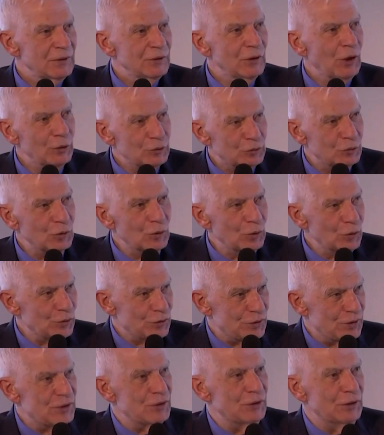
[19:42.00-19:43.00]
Not to
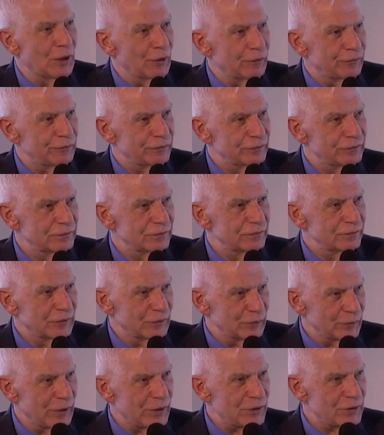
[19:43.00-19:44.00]
lose is enough
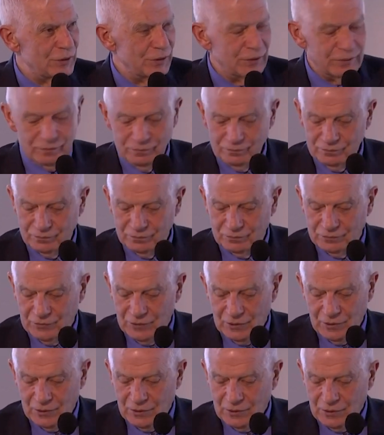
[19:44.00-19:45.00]
for Russia.
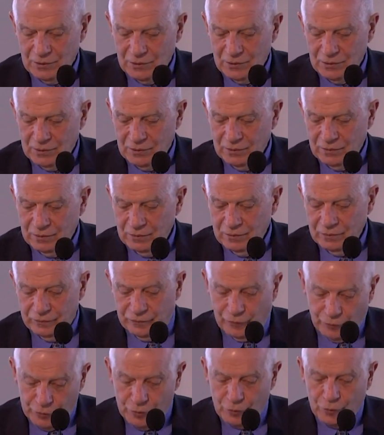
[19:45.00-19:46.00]

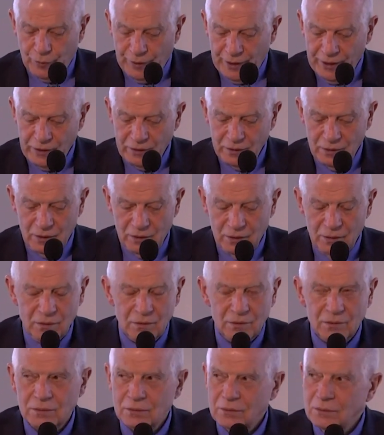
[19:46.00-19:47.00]
For Ukraine,
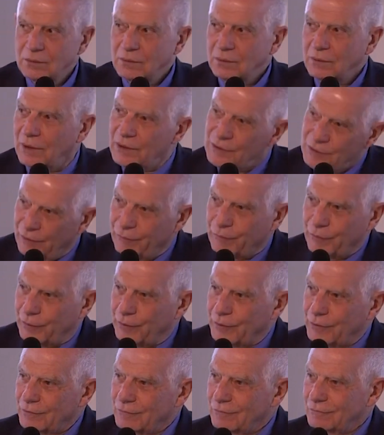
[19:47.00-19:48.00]
it's
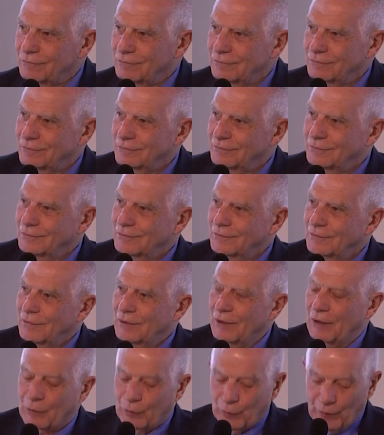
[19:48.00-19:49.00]
different.
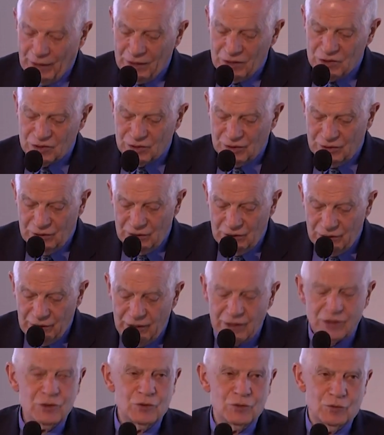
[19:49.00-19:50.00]
Ukraine
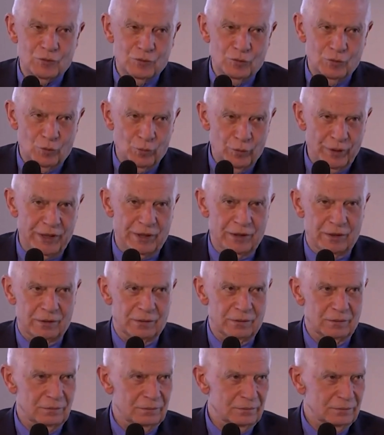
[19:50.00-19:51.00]
needs to
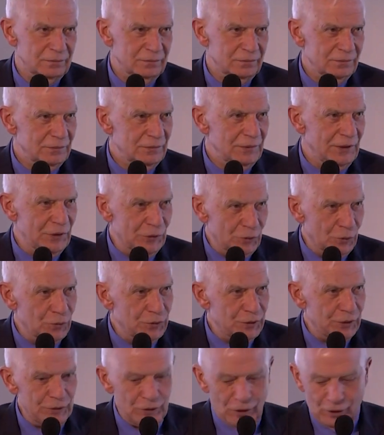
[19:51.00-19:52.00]
win in
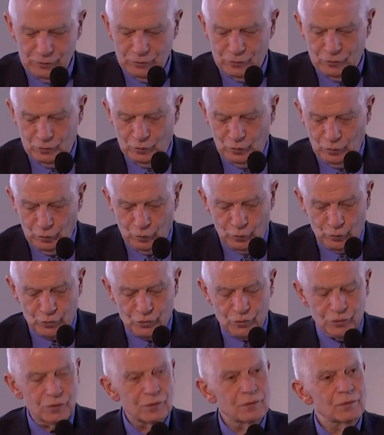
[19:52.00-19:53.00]
order not to
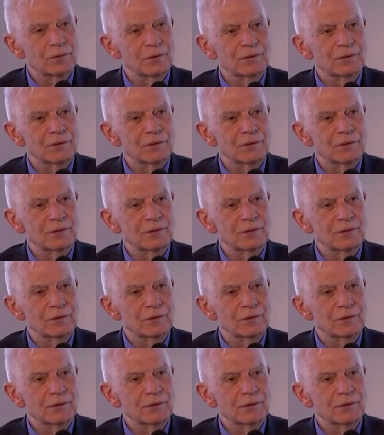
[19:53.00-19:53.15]
lose.